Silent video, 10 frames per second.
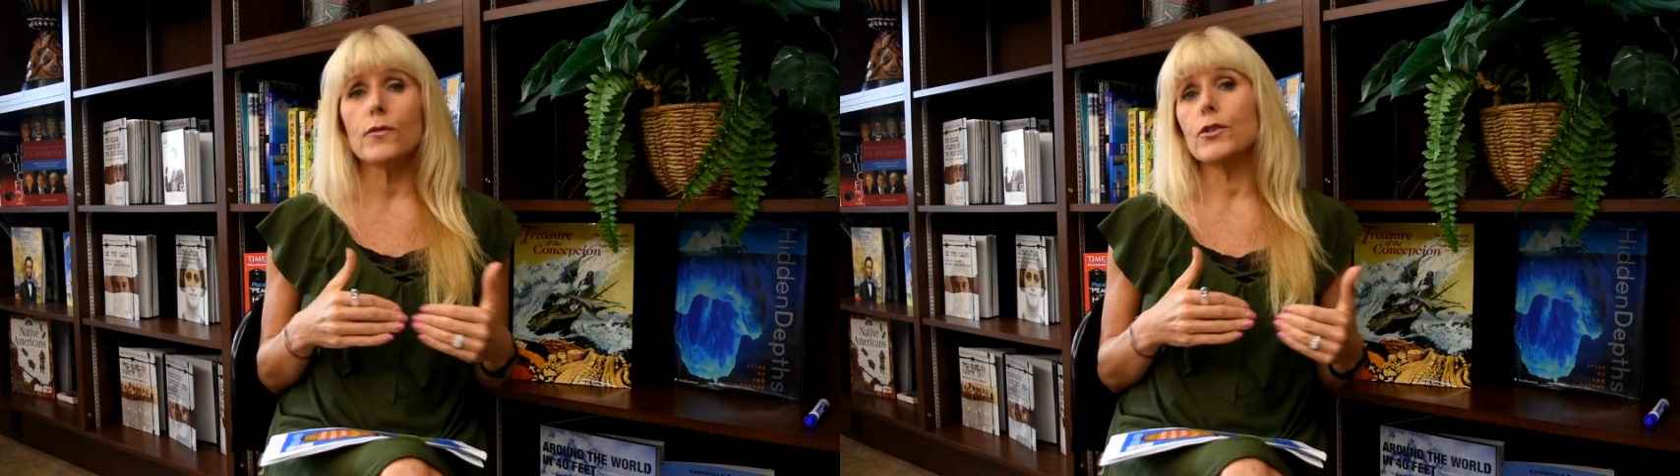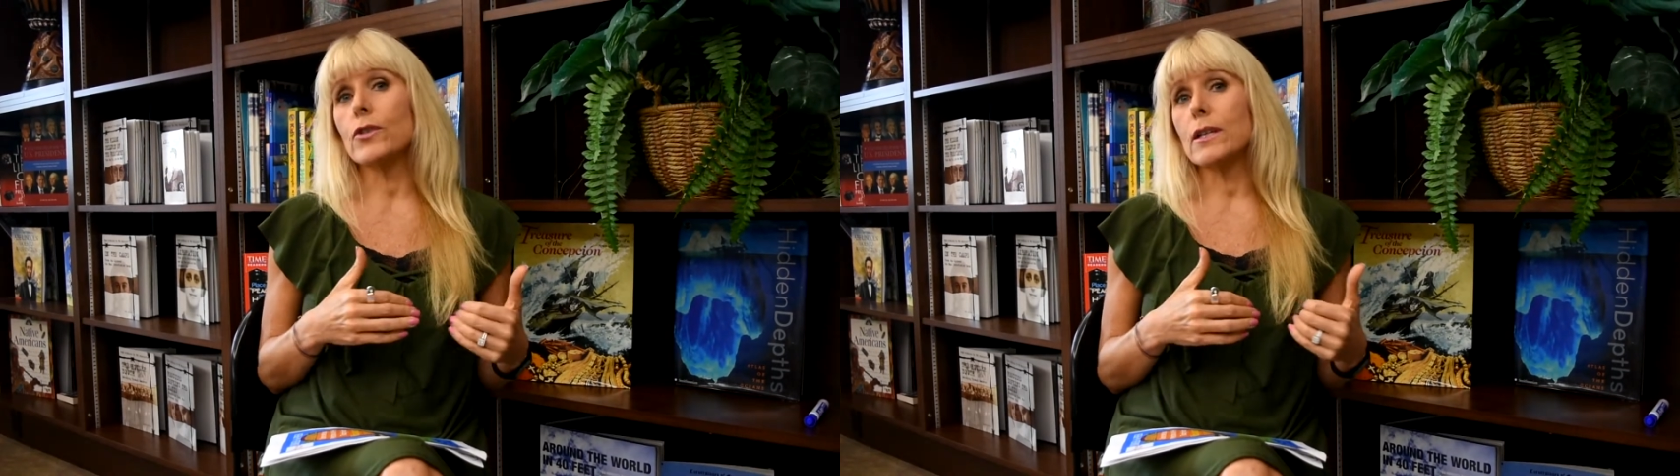
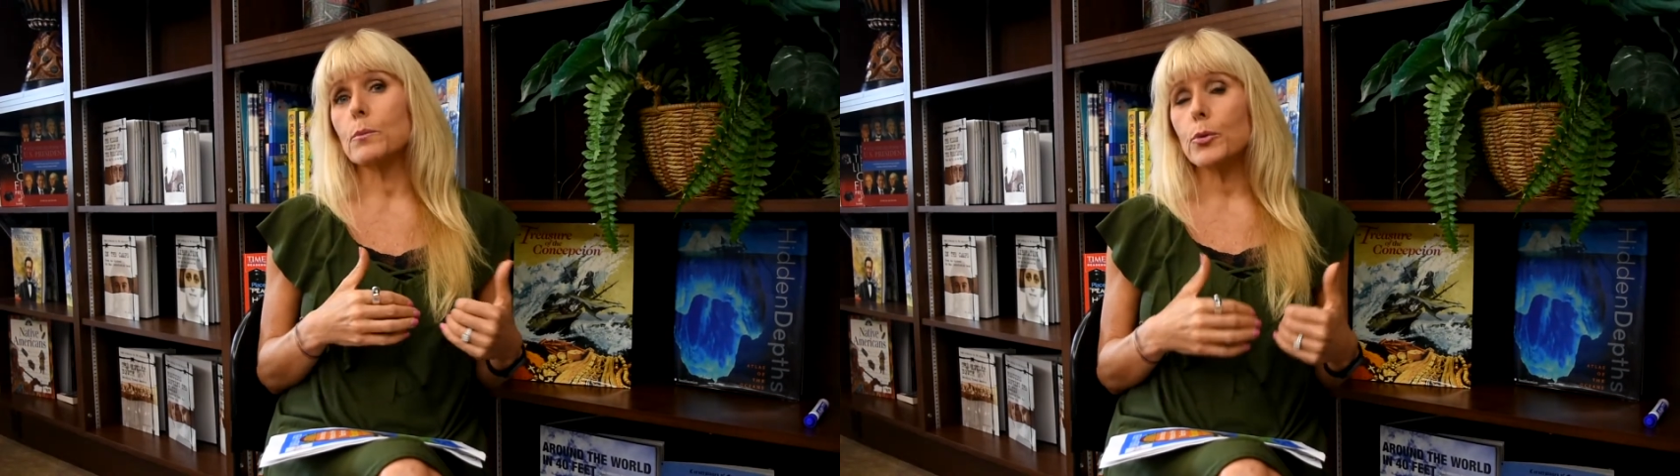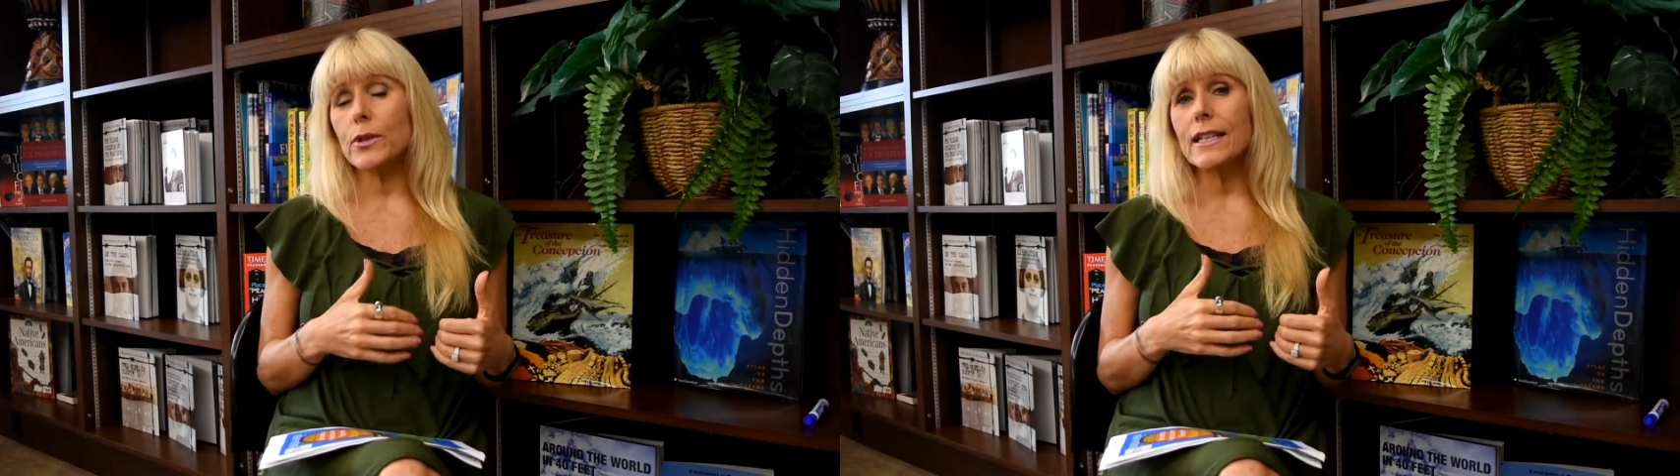if you're in
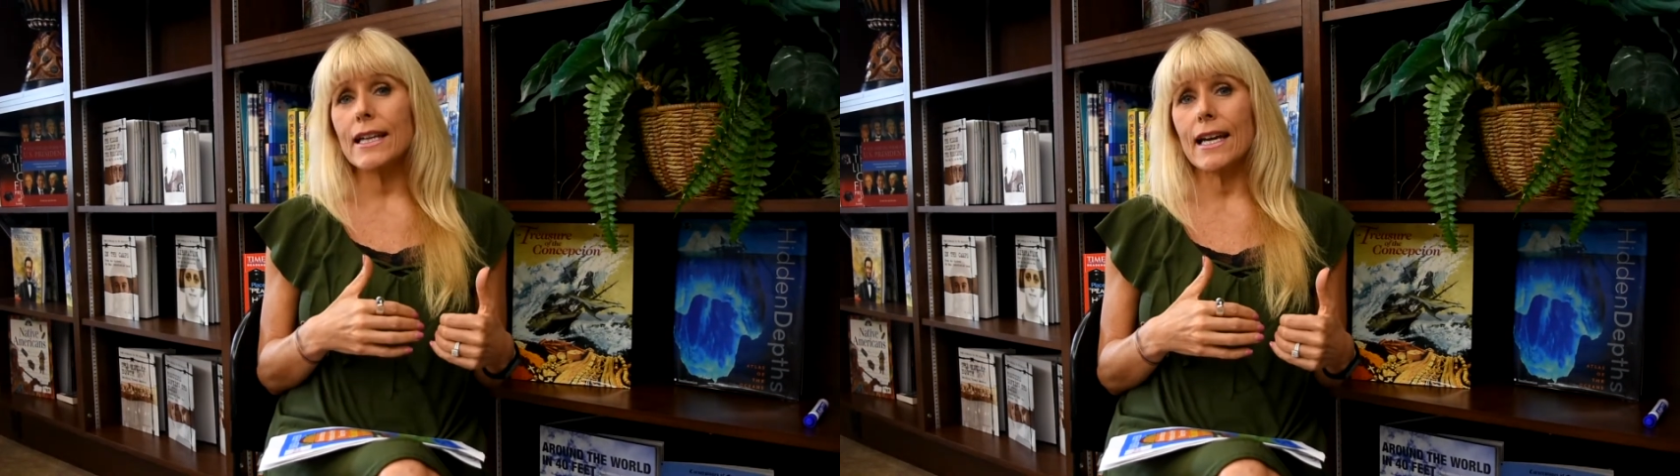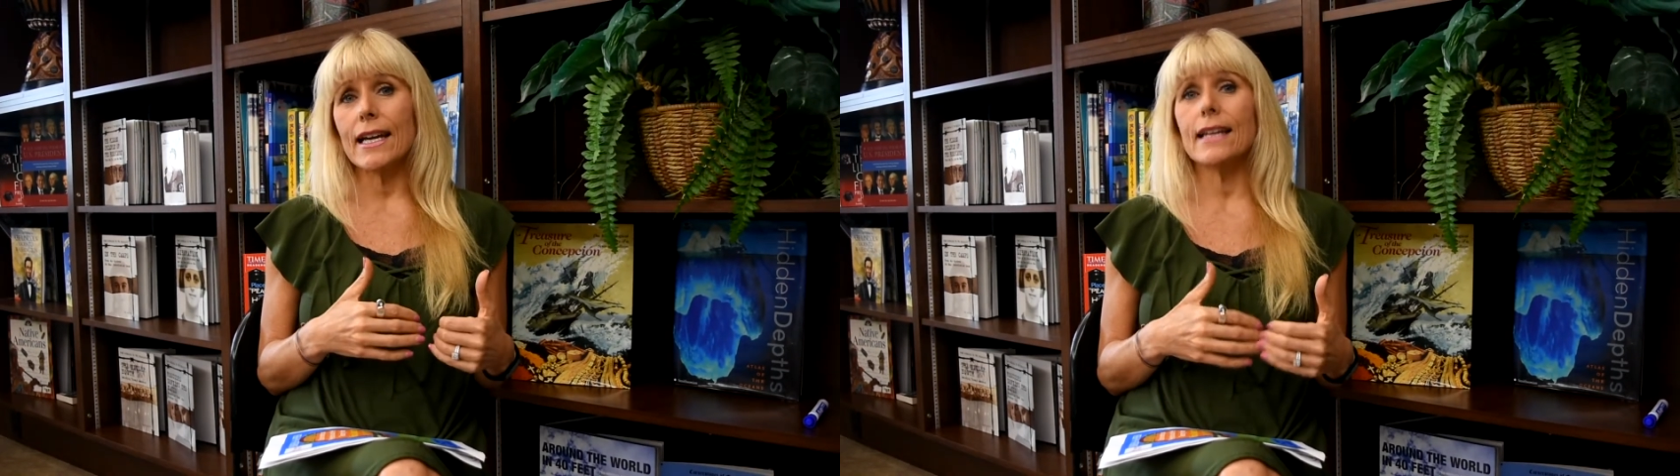
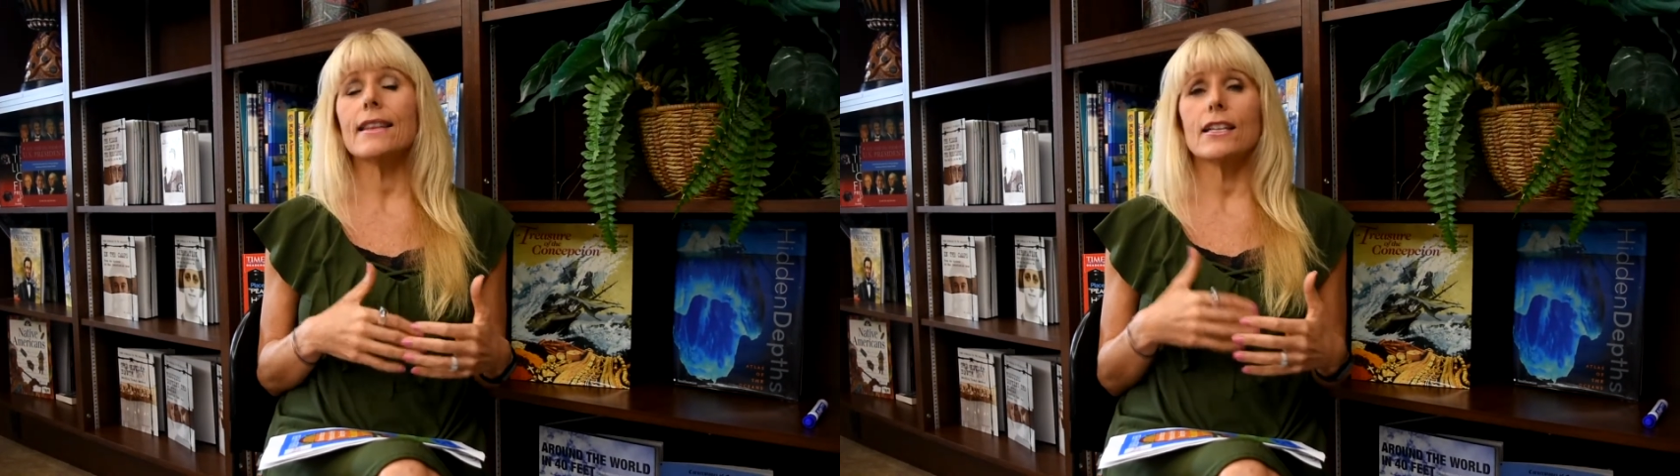pre-K,